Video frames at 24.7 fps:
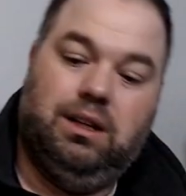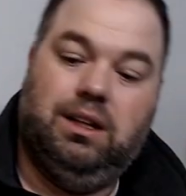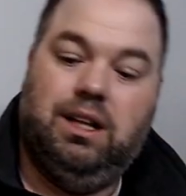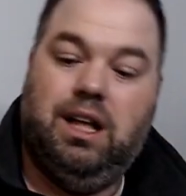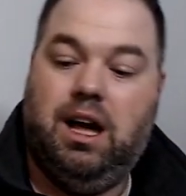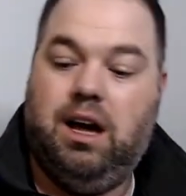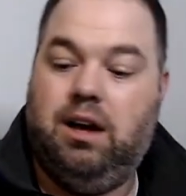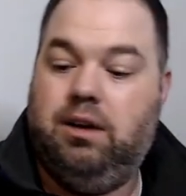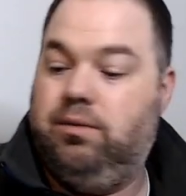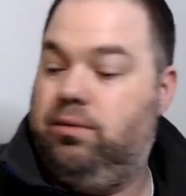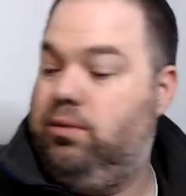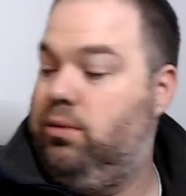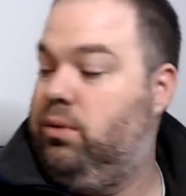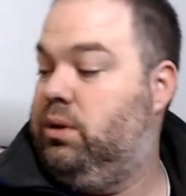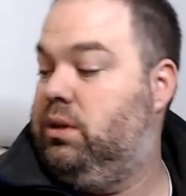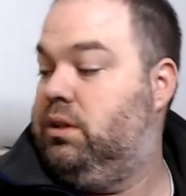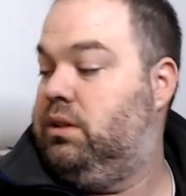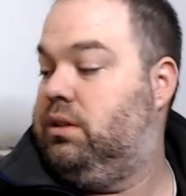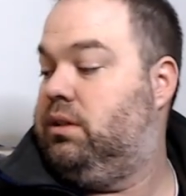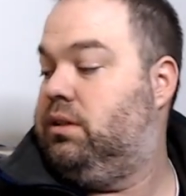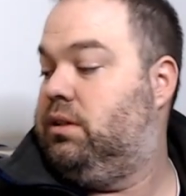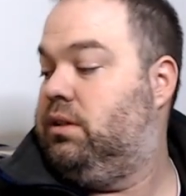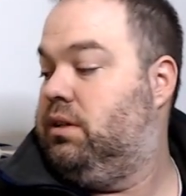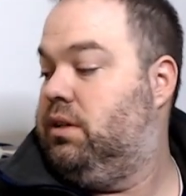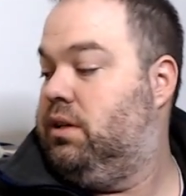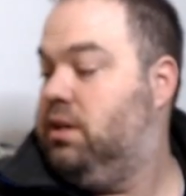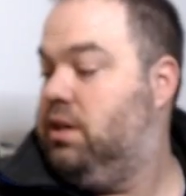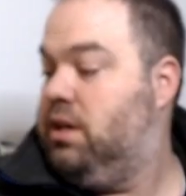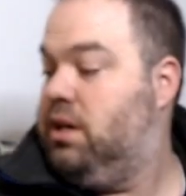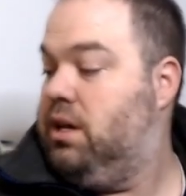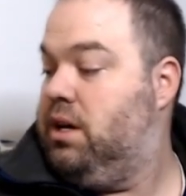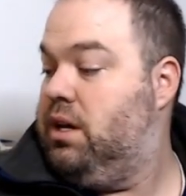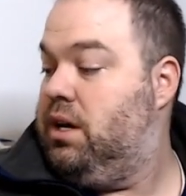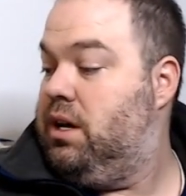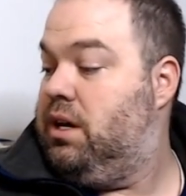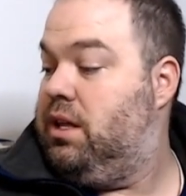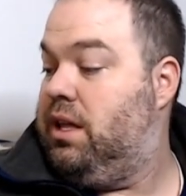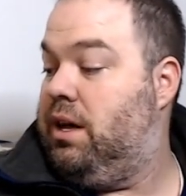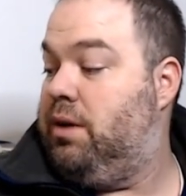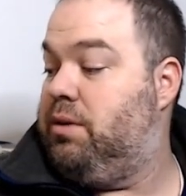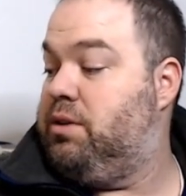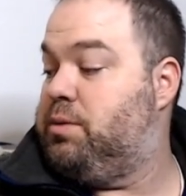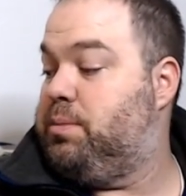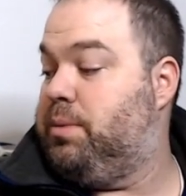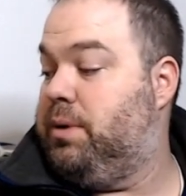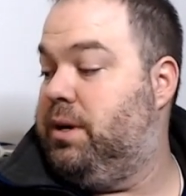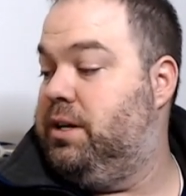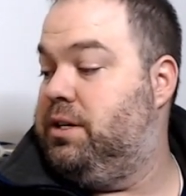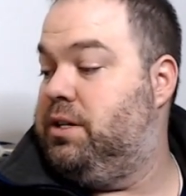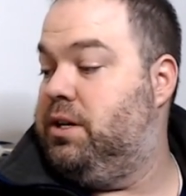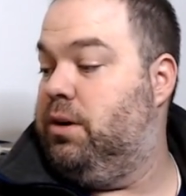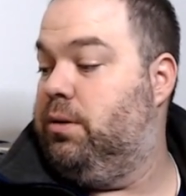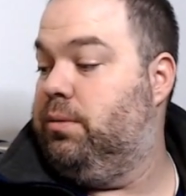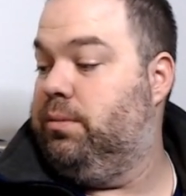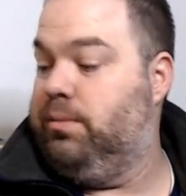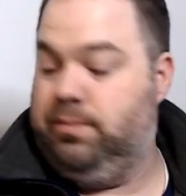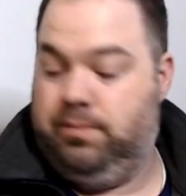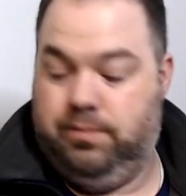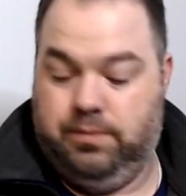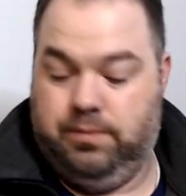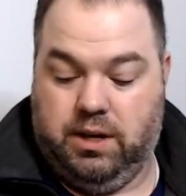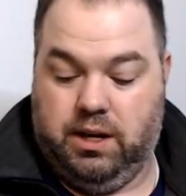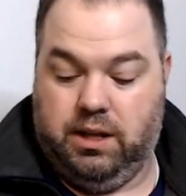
live one. That one's pretty dope.